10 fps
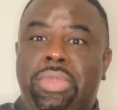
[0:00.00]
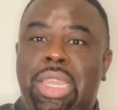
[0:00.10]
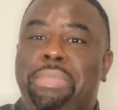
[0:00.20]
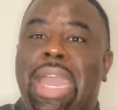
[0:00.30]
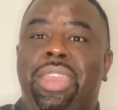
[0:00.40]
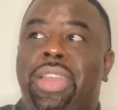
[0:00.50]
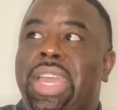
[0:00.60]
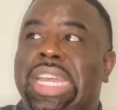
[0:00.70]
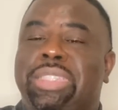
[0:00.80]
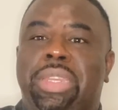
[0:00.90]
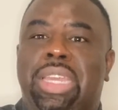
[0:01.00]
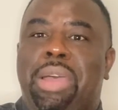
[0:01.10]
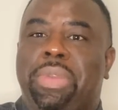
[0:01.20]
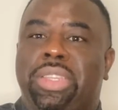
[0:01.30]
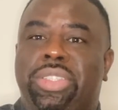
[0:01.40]
Buy your husband a
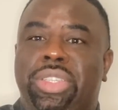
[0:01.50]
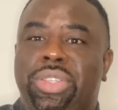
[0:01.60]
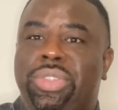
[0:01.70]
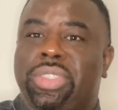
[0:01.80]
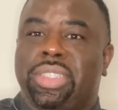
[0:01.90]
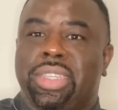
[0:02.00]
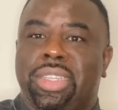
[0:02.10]
couple of suits.